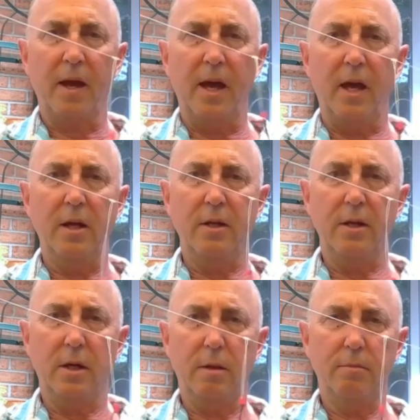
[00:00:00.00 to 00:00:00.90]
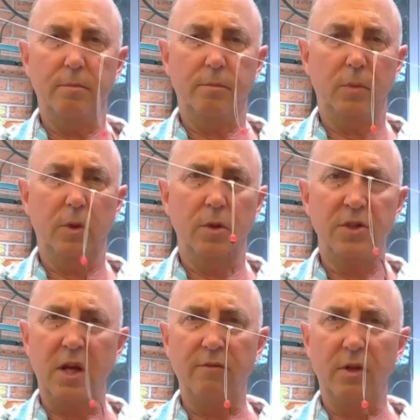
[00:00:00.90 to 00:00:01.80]
And
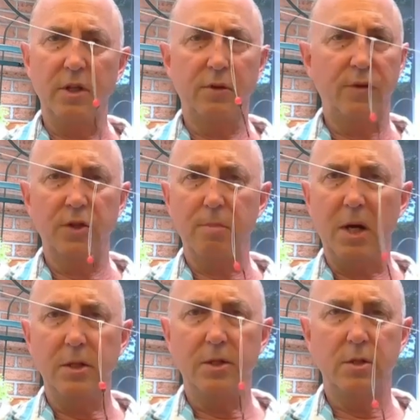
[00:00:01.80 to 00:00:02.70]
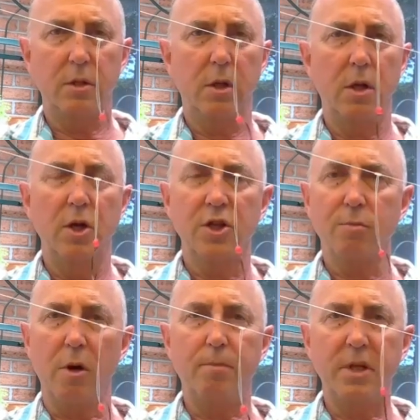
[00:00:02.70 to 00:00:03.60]
sand fleas, fish bites,
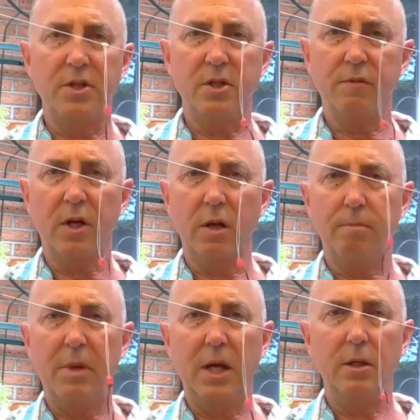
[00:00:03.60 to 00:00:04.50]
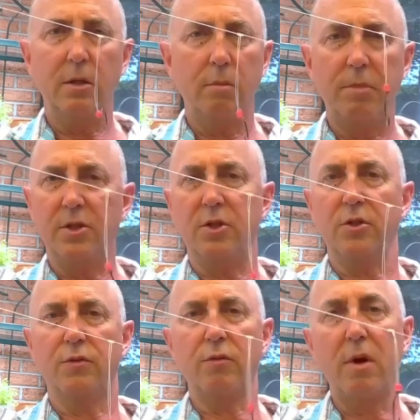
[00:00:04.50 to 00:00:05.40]
small pieces of cut bait, pieces
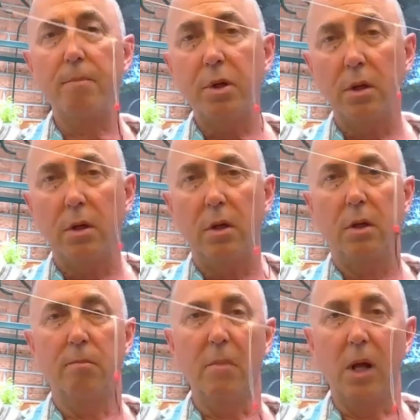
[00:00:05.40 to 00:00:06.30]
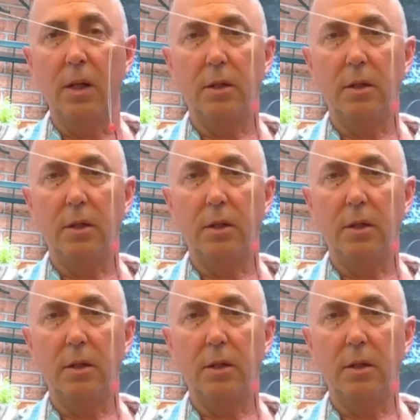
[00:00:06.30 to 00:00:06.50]
of shrimp, mullet,